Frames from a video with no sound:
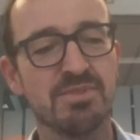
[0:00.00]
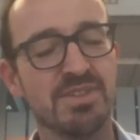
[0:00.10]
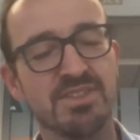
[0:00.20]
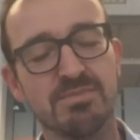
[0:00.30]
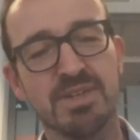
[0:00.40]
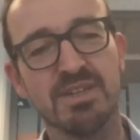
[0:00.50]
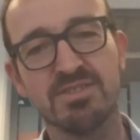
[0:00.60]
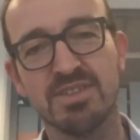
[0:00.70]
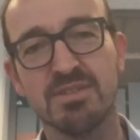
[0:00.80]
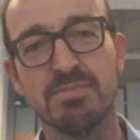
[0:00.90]
but is
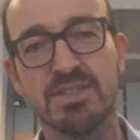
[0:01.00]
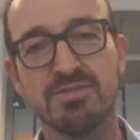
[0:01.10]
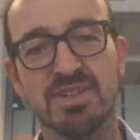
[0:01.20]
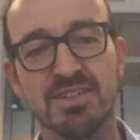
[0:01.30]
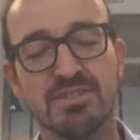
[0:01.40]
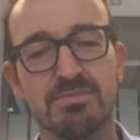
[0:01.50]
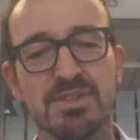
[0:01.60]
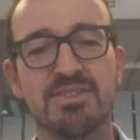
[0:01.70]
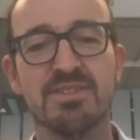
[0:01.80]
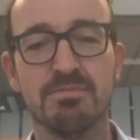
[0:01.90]
about battery electric
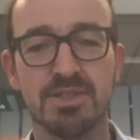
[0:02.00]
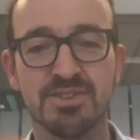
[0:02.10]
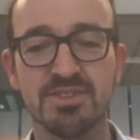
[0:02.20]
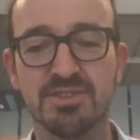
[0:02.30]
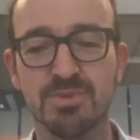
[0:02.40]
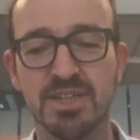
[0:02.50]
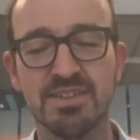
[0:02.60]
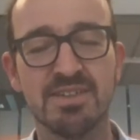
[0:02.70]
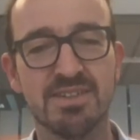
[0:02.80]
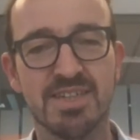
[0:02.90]
buses as
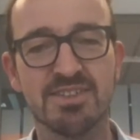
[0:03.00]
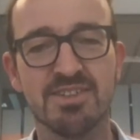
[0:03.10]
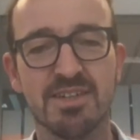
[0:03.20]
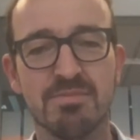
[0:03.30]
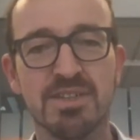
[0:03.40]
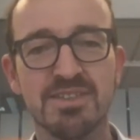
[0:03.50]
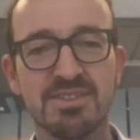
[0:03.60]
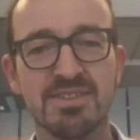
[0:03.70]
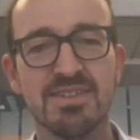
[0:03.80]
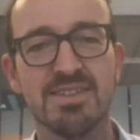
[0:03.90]
well. Next slide,
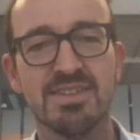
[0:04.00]
please.